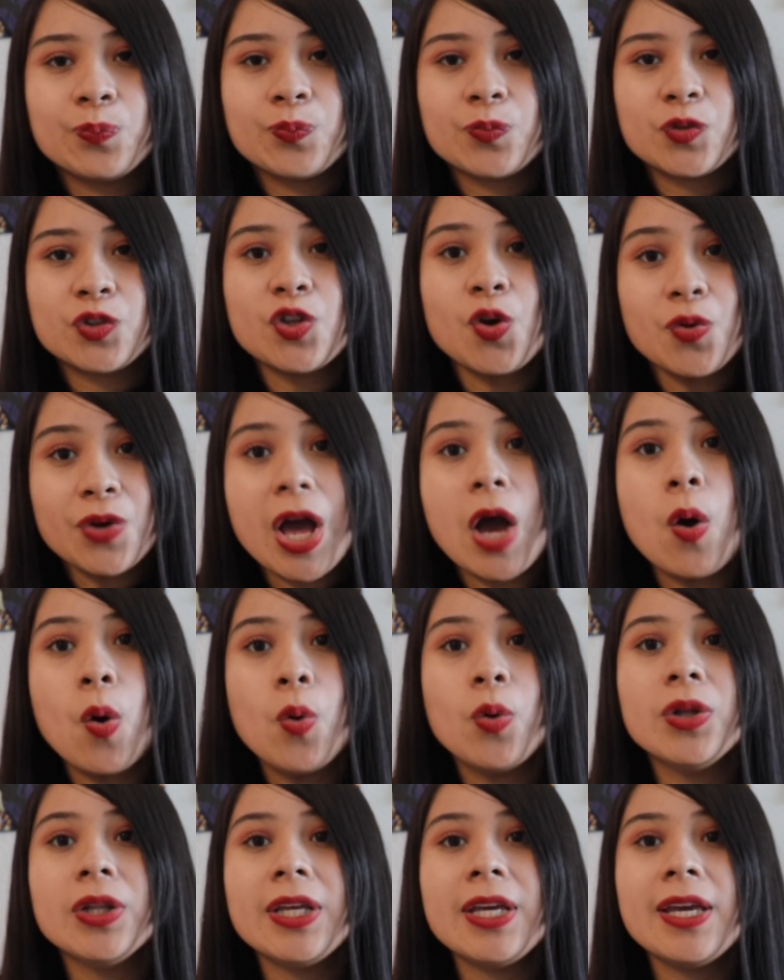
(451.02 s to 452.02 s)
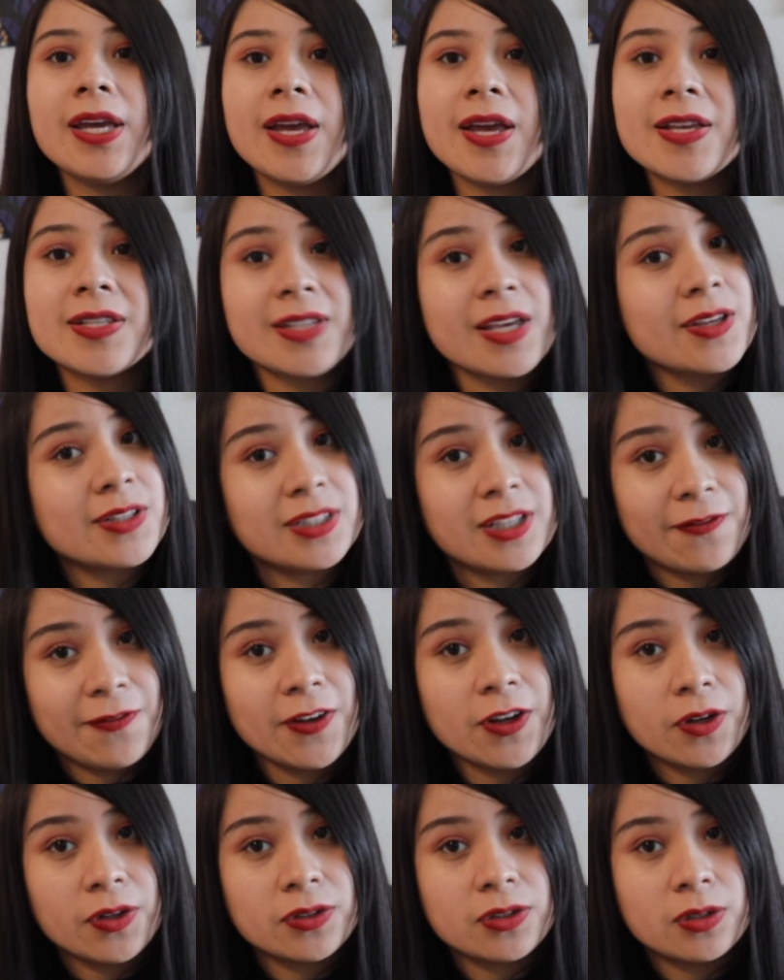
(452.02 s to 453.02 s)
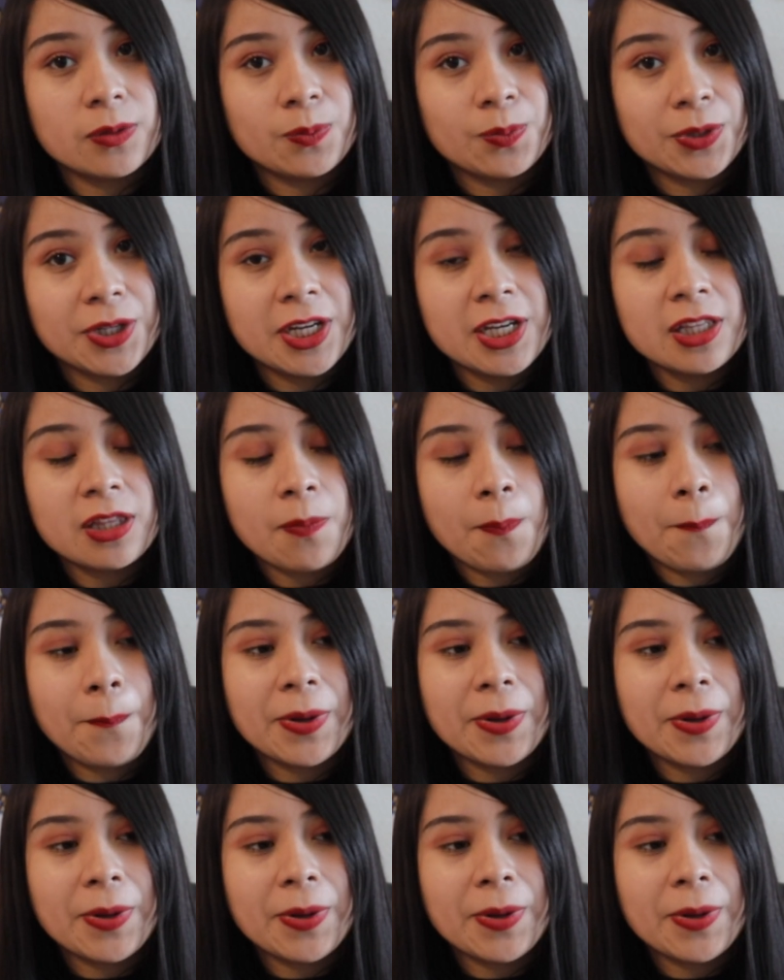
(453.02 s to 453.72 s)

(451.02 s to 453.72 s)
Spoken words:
So not only is it difficult to breathe,